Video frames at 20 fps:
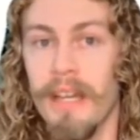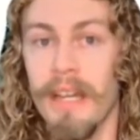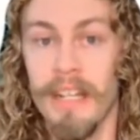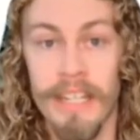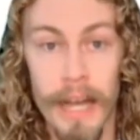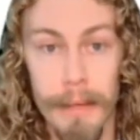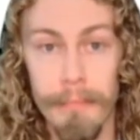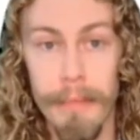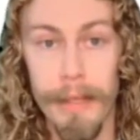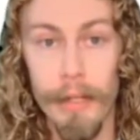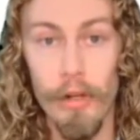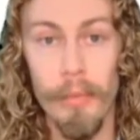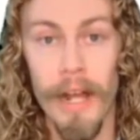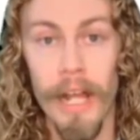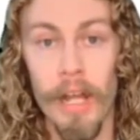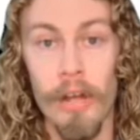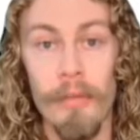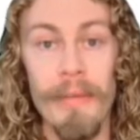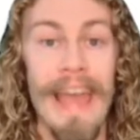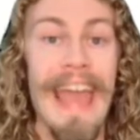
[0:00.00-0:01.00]
Gut
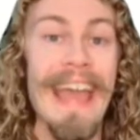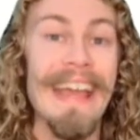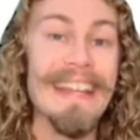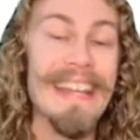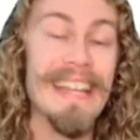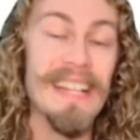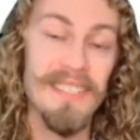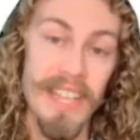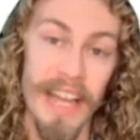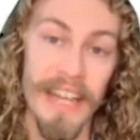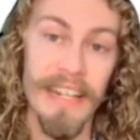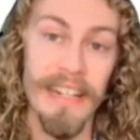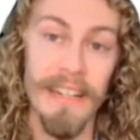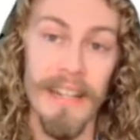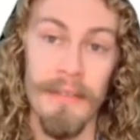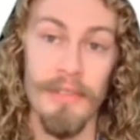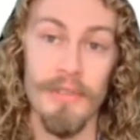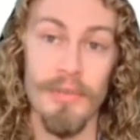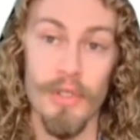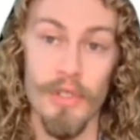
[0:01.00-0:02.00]
microbiome and anxiety
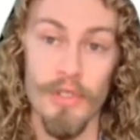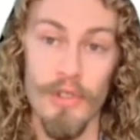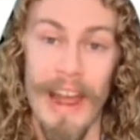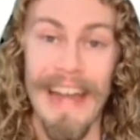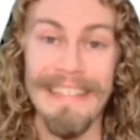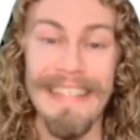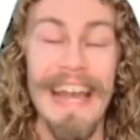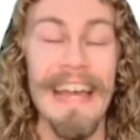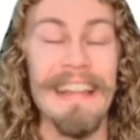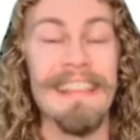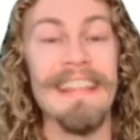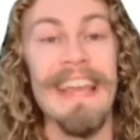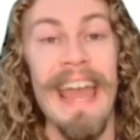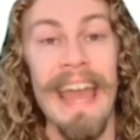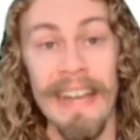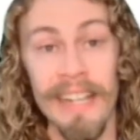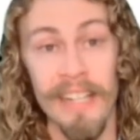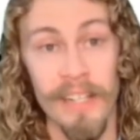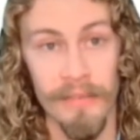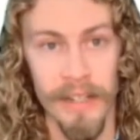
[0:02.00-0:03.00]
levels were tracked at the
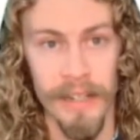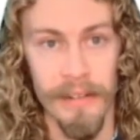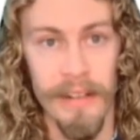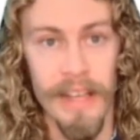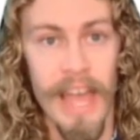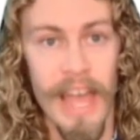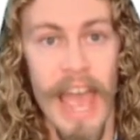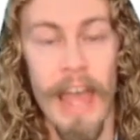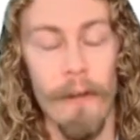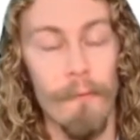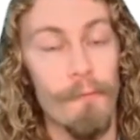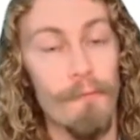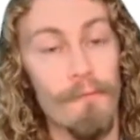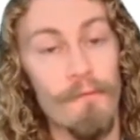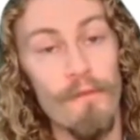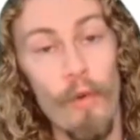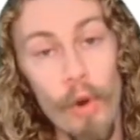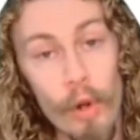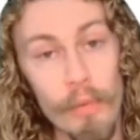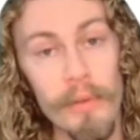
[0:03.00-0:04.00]
end of it, and
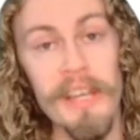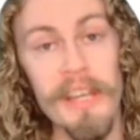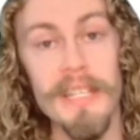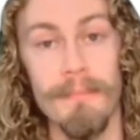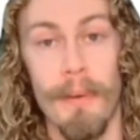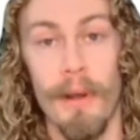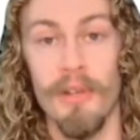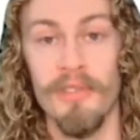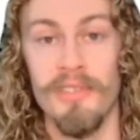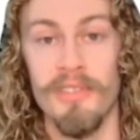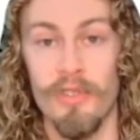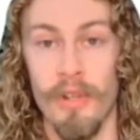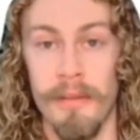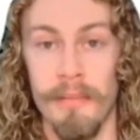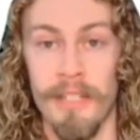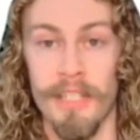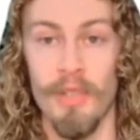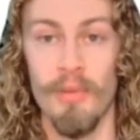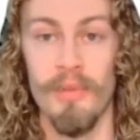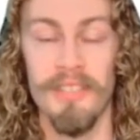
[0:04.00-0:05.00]
4 weeks
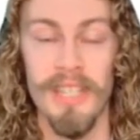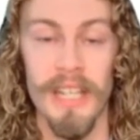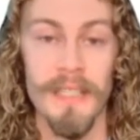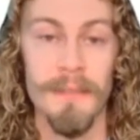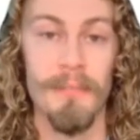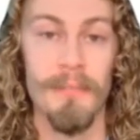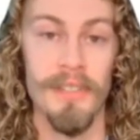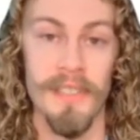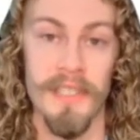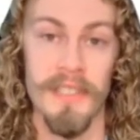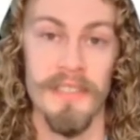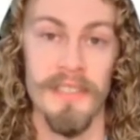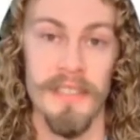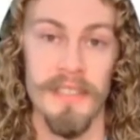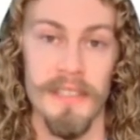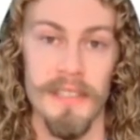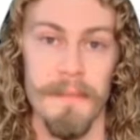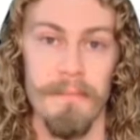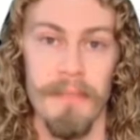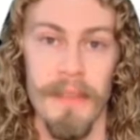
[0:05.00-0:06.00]
post-treatment to assess
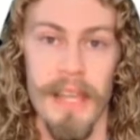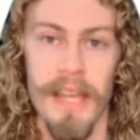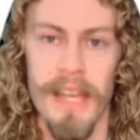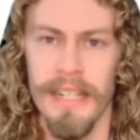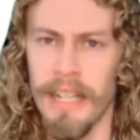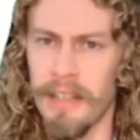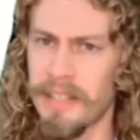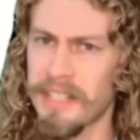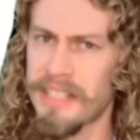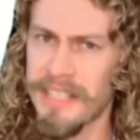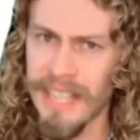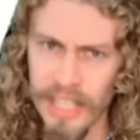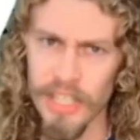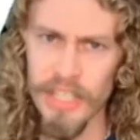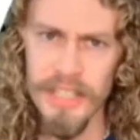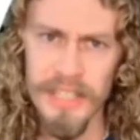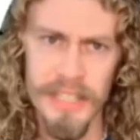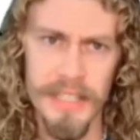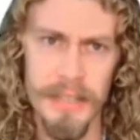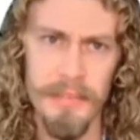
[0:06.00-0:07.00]
persistence. Now, the
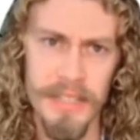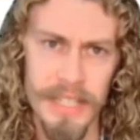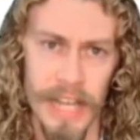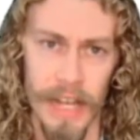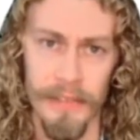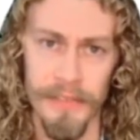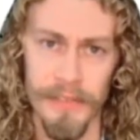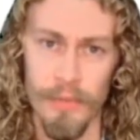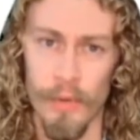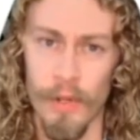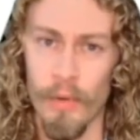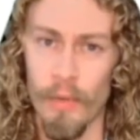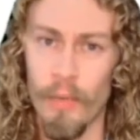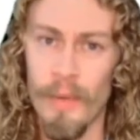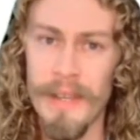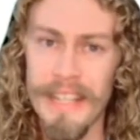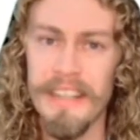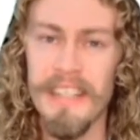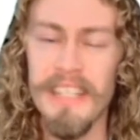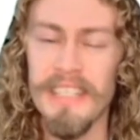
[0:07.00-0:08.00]
sessions themselves were a
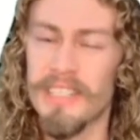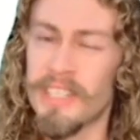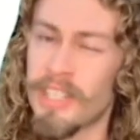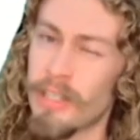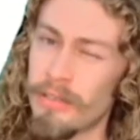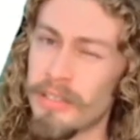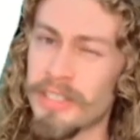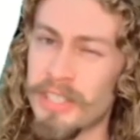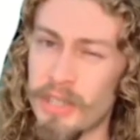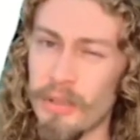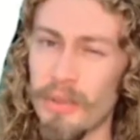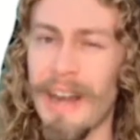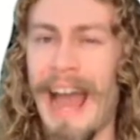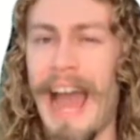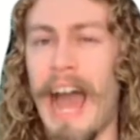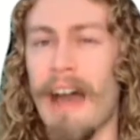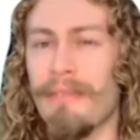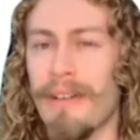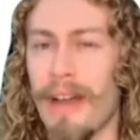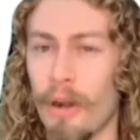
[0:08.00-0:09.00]
weekly 2 to
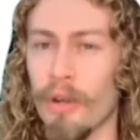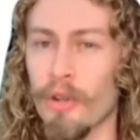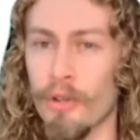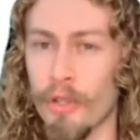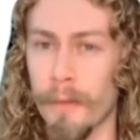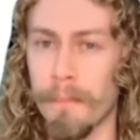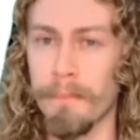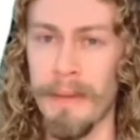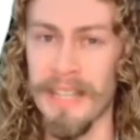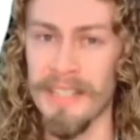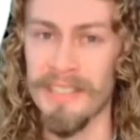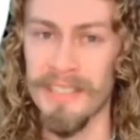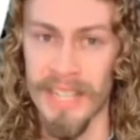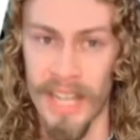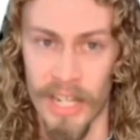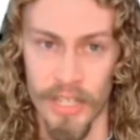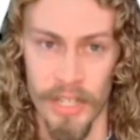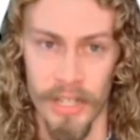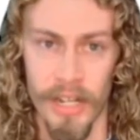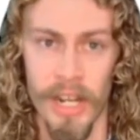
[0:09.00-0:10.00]
2.5 hour group-based
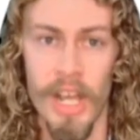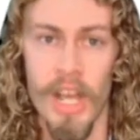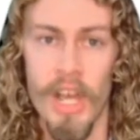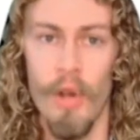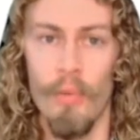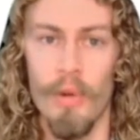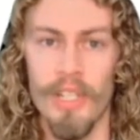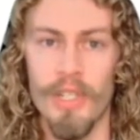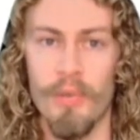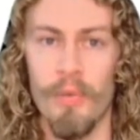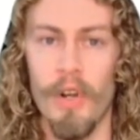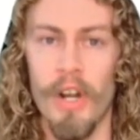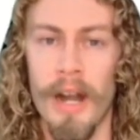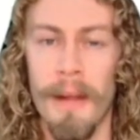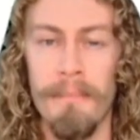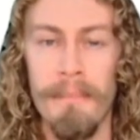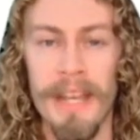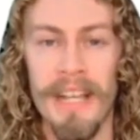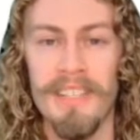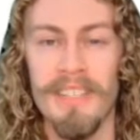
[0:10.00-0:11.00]
session, which were a
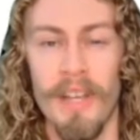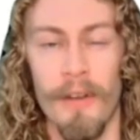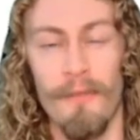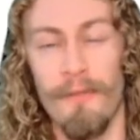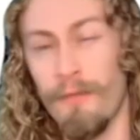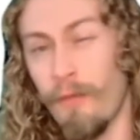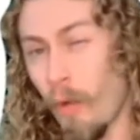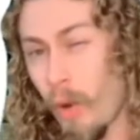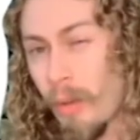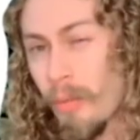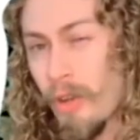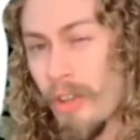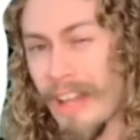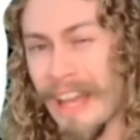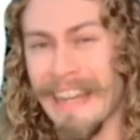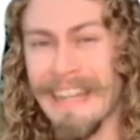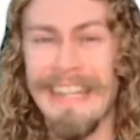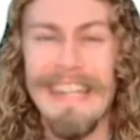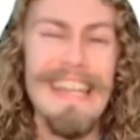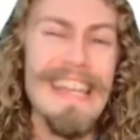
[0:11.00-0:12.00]
mix of formal
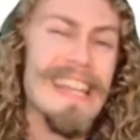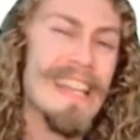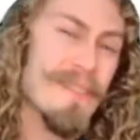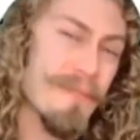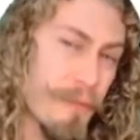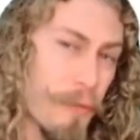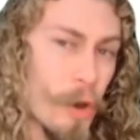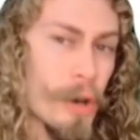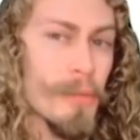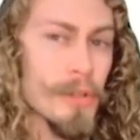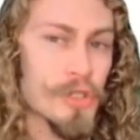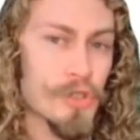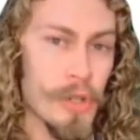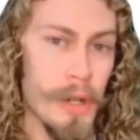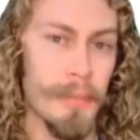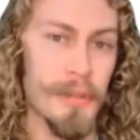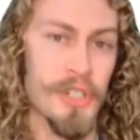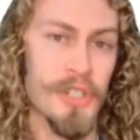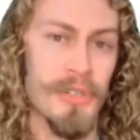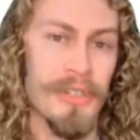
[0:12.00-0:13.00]
and informal
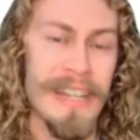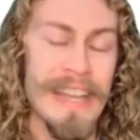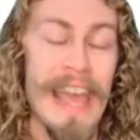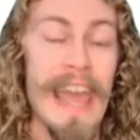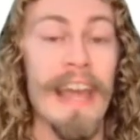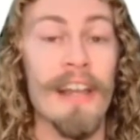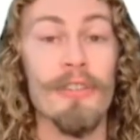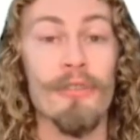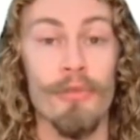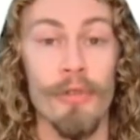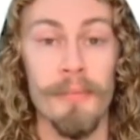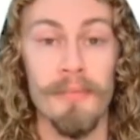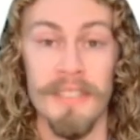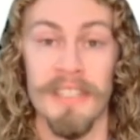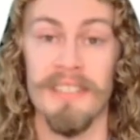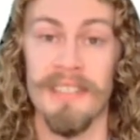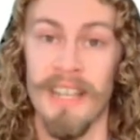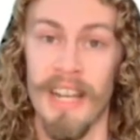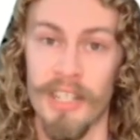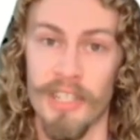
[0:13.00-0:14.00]
troubleshooting and group
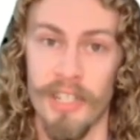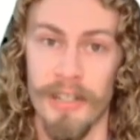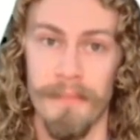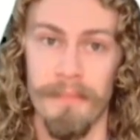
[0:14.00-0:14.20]
discussion,